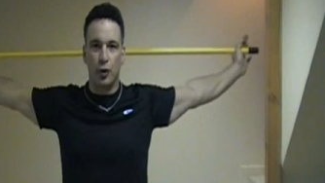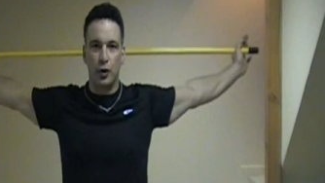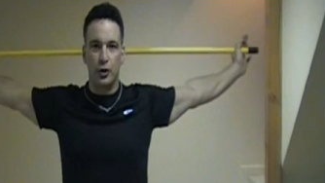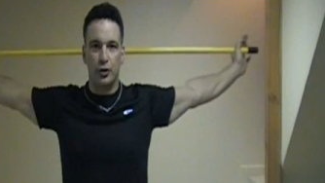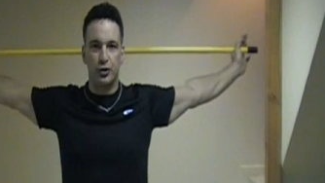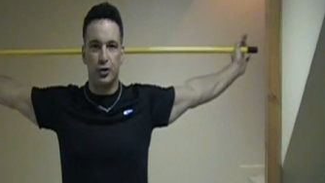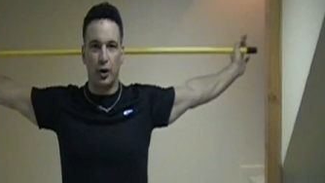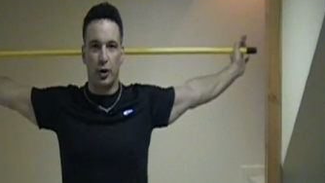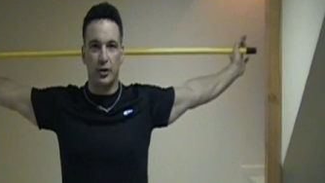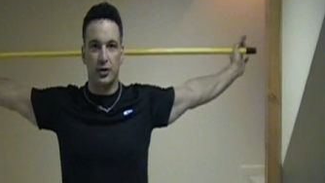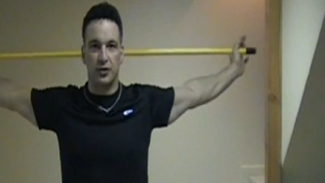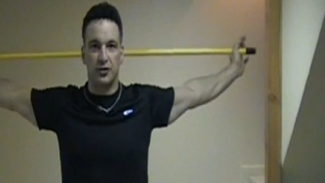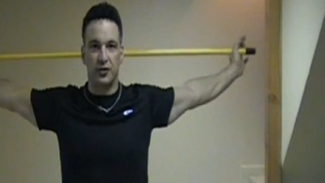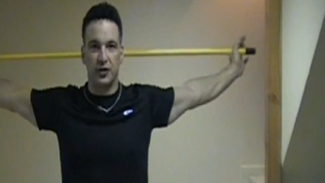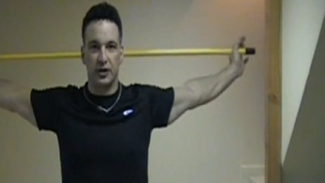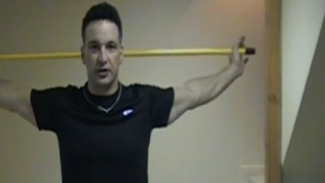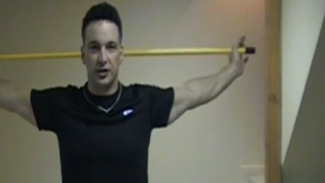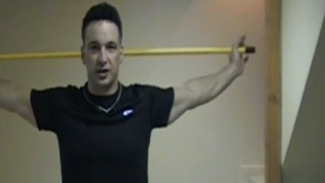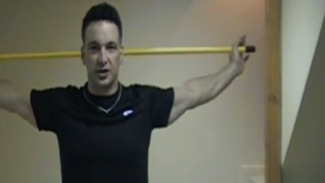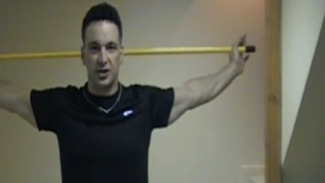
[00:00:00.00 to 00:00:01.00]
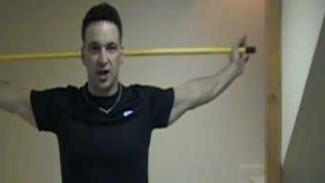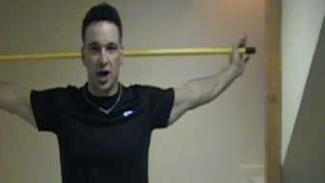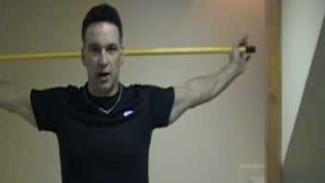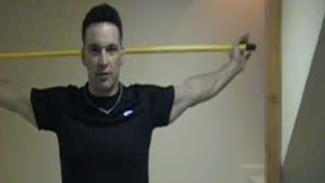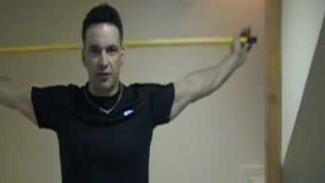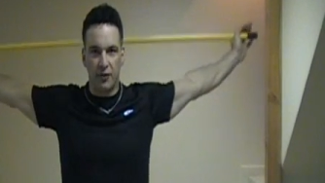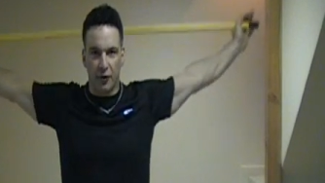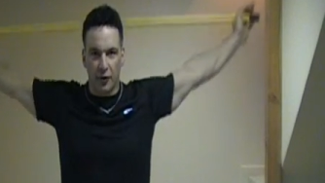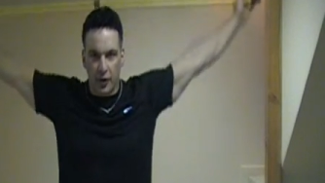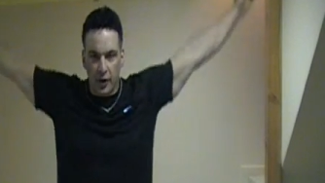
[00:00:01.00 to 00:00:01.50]
where you start to feel
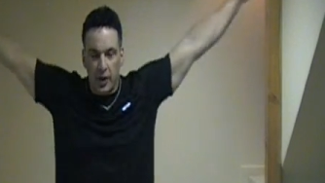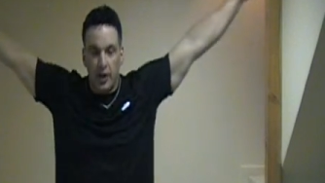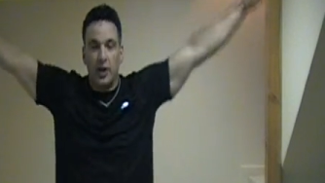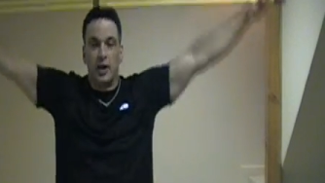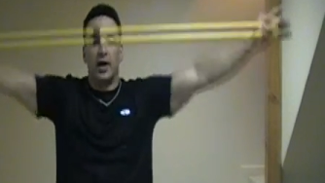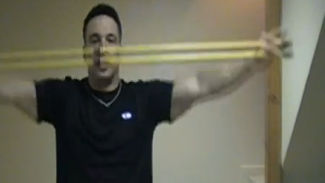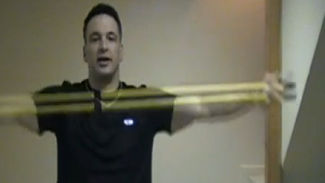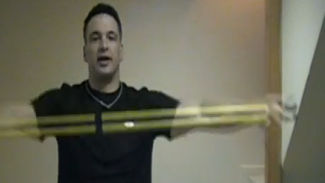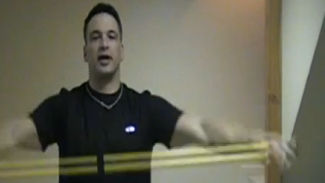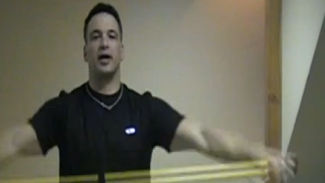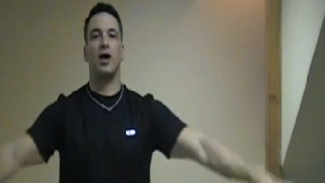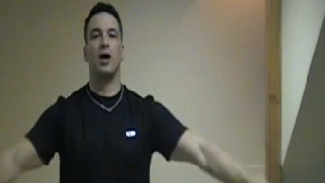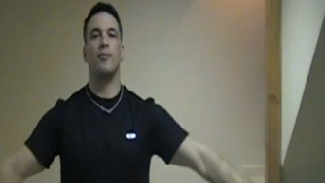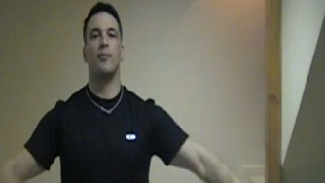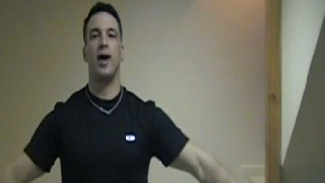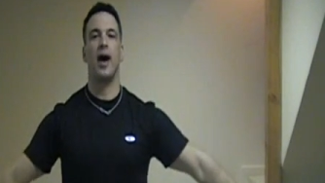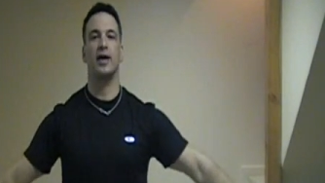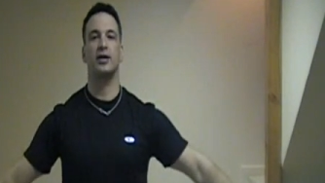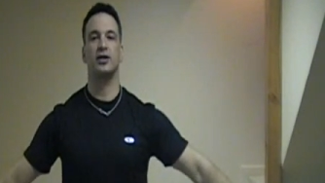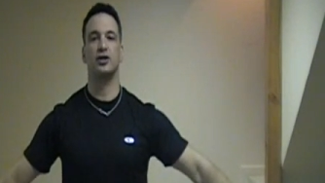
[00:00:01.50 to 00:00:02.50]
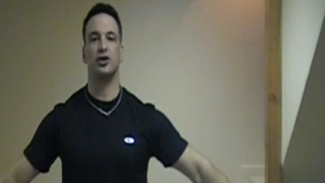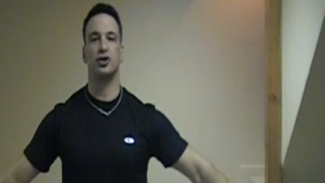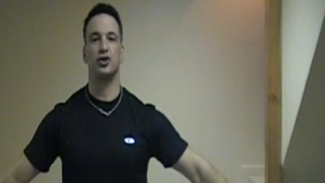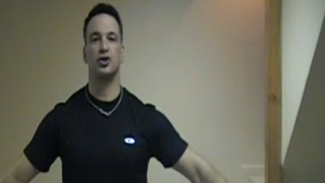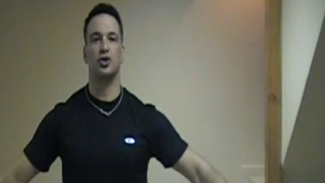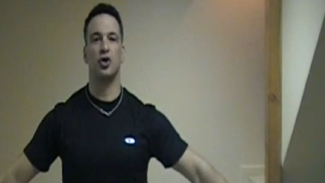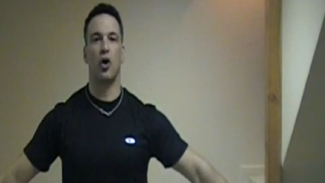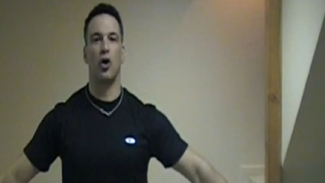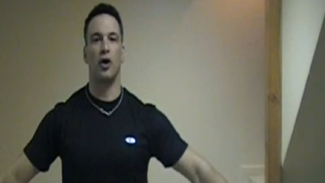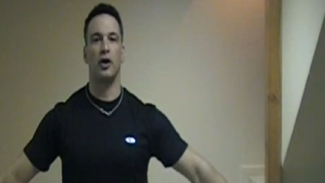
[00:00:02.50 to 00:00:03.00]
discomfort and then come back to the
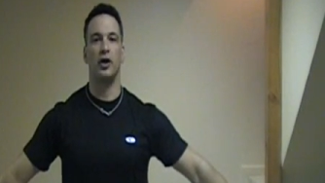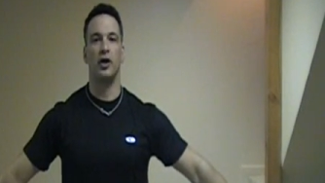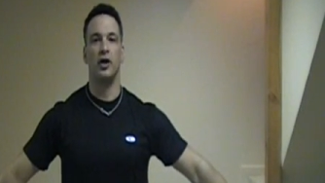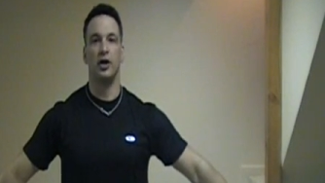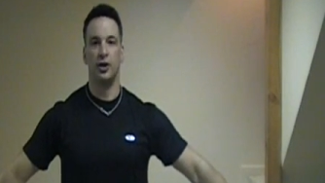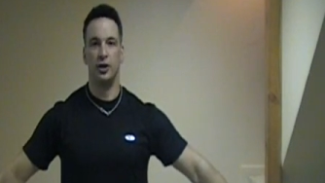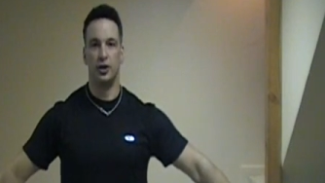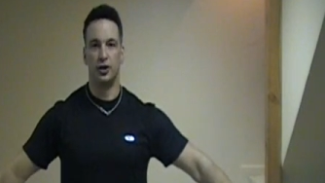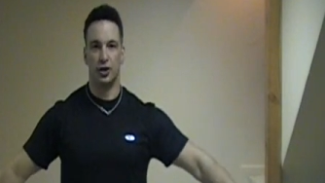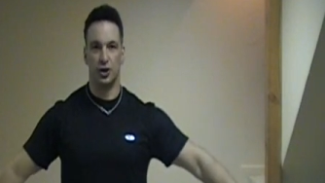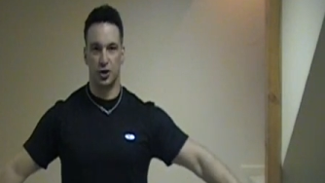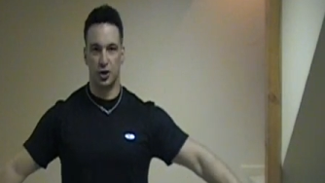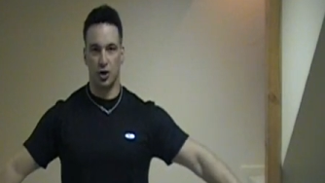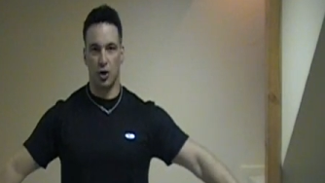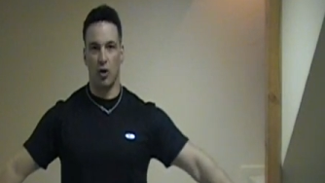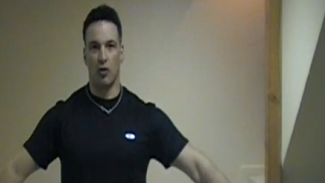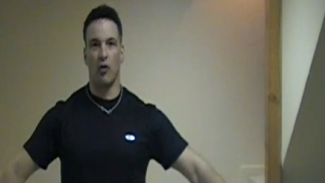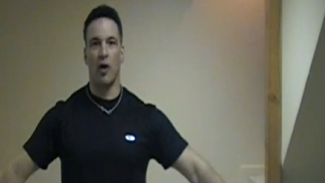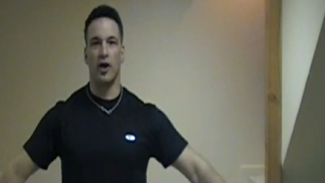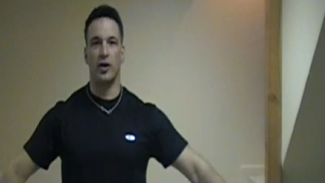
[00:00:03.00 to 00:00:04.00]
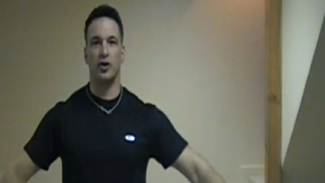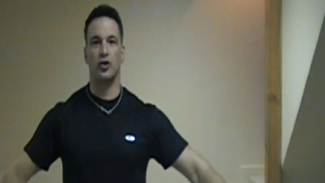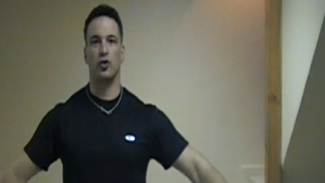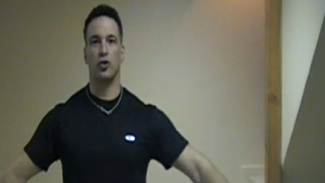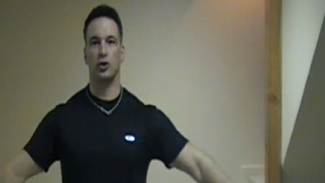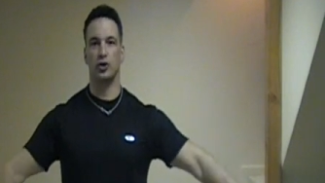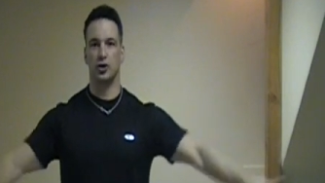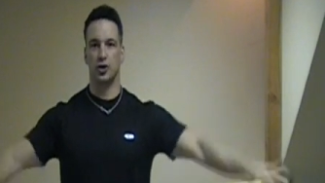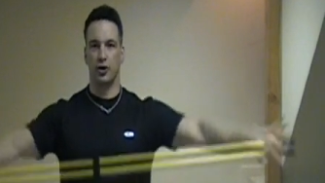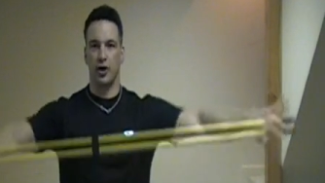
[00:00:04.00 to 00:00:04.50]
start. You should start right
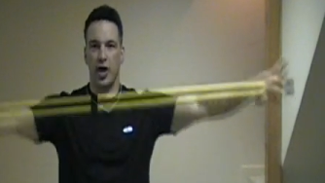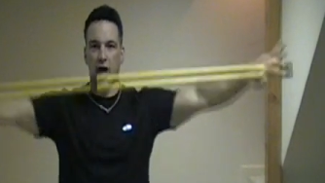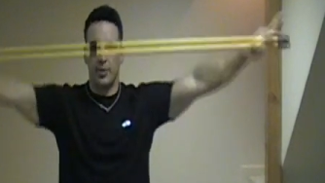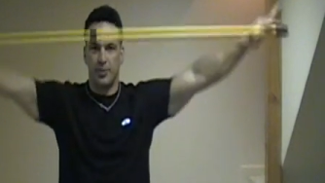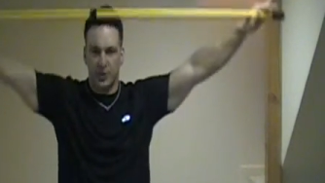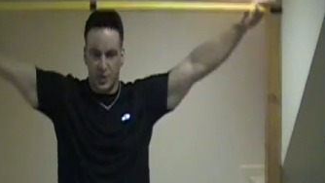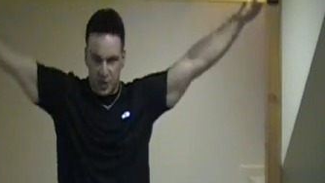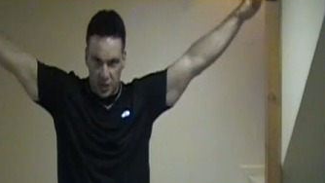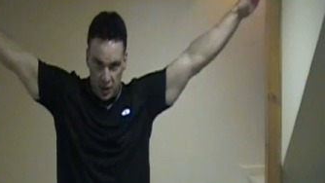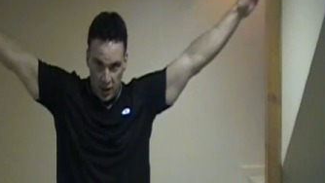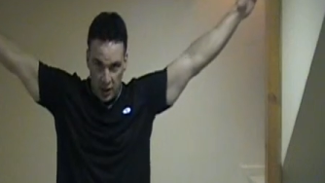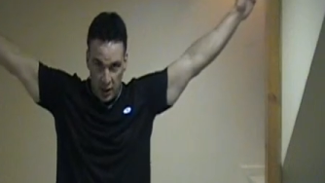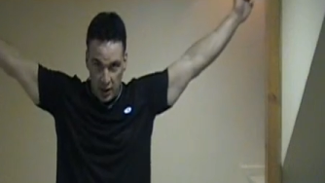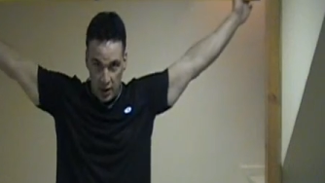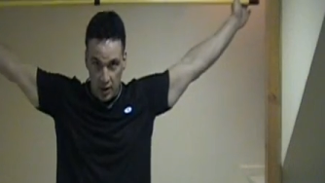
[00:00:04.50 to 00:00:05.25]
across your hips.